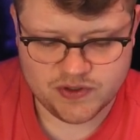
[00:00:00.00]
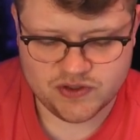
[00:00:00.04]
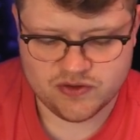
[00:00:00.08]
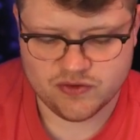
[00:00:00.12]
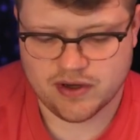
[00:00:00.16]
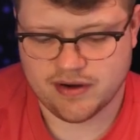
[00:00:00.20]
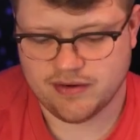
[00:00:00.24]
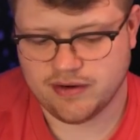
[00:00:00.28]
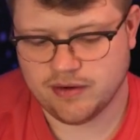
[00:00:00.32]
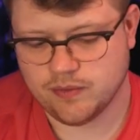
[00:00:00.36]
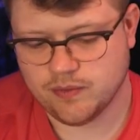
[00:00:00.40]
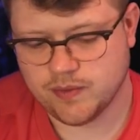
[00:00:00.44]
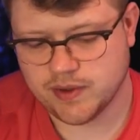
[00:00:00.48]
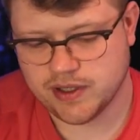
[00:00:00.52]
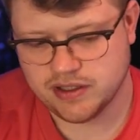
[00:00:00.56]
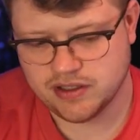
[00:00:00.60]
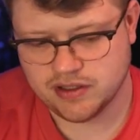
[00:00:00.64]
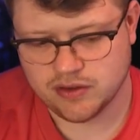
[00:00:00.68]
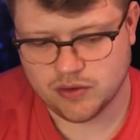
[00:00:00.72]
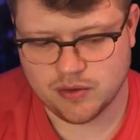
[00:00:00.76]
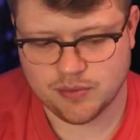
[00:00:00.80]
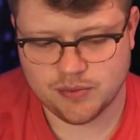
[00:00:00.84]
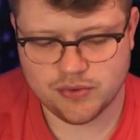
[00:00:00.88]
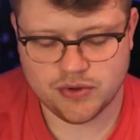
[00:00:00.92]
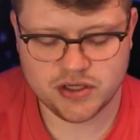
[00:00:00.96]
So everywhere in
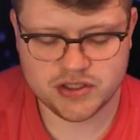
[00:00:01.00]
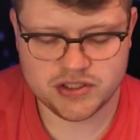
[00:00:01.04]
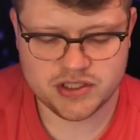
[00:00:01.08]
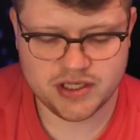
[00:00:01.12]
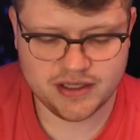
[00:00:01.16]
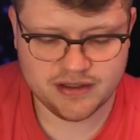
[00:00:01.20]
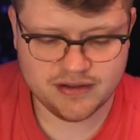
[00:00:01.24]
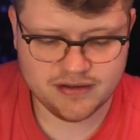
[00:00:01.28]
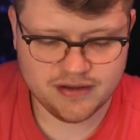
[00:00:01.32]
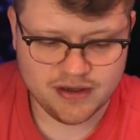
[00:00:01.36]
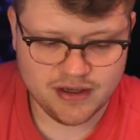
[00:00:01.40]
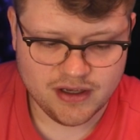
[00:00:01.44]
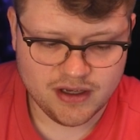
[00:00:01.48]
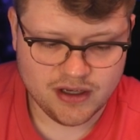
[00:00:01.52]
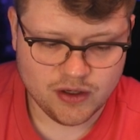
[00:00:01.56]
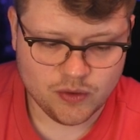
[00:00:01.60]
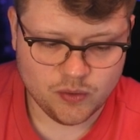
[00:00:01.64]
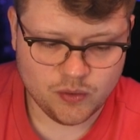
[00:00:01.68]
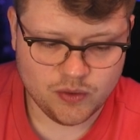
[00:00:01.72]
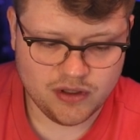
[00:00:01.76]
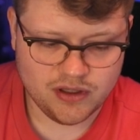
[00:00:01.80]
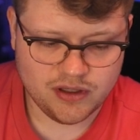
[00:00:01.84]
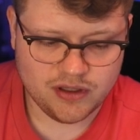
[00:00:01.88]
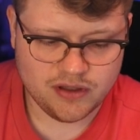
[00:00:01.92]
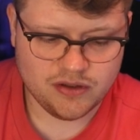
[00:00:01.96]
our project
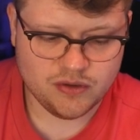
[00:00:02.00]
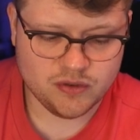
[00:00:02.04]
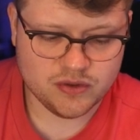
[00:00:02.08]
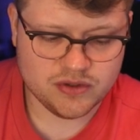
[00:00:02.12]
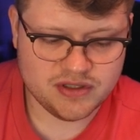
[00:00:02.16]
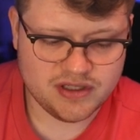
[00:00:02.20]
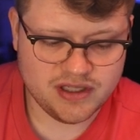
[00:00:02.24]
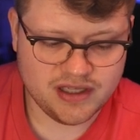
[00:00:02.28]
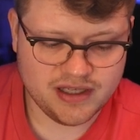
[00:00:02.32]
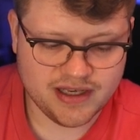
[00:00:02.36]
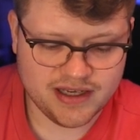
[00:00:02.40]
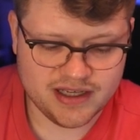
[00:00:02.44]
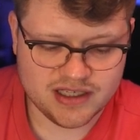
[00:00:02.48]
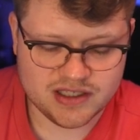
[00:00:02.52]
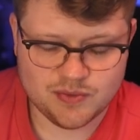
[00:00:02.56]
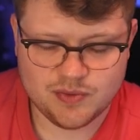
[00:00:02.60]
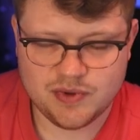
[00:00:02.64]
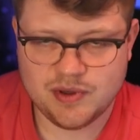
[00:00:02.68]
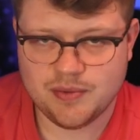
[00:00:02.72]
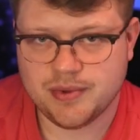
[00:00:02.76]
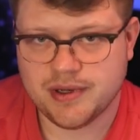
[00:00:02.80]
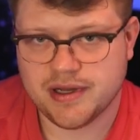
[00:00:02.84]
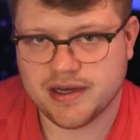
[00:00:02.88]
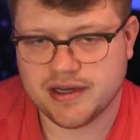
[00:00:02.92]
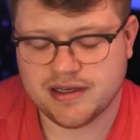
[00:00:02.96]
we use the
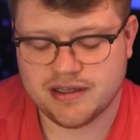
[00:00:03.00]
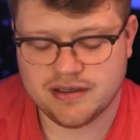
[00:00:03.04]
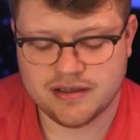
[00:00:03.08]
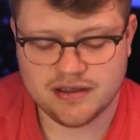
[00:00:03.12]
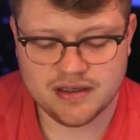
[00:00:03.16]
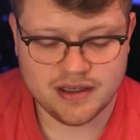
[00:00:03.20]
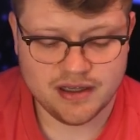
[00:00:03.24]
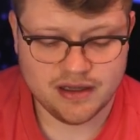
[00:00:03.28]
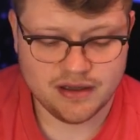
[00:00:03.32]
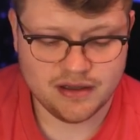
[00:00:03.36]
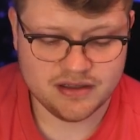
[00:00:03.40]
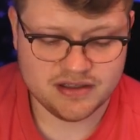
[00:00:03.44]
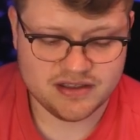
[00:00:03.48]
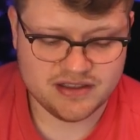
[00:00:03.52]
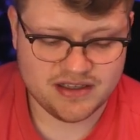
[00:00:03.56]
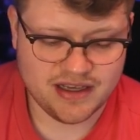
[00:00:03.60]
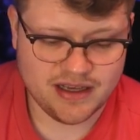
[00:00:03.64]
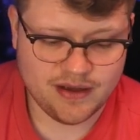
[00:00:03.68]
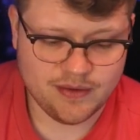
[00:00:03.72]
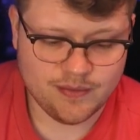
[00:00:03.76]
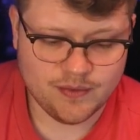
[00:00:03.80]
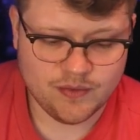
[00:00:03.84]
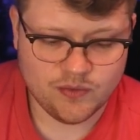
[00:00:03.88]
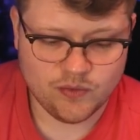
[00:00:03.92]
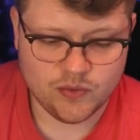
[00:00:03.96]
KSP plugin, the
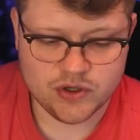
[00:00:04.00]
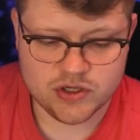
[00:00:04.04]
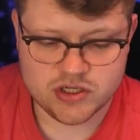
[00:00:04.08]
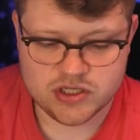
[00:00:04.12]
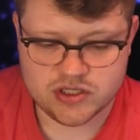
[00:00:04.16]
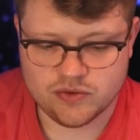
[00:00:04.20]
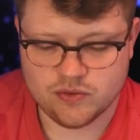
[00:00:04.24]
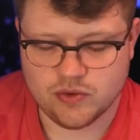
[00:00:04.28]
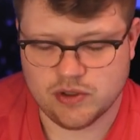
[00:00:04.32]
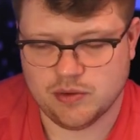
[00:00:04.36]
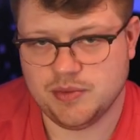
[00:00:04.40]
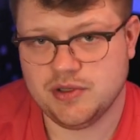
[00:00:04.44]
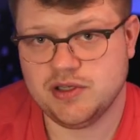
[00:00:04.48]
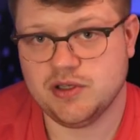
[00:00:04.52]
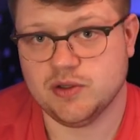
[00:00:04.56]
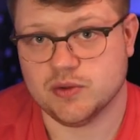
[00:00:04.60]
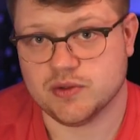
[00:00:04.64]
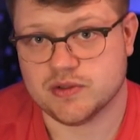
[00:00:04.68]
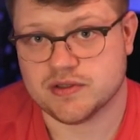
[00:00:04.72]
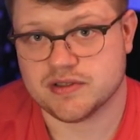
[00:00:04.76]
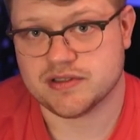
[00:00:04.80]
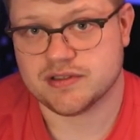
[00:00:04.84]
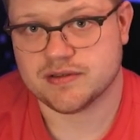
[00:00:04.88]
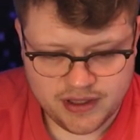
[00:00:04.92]
same version will be used.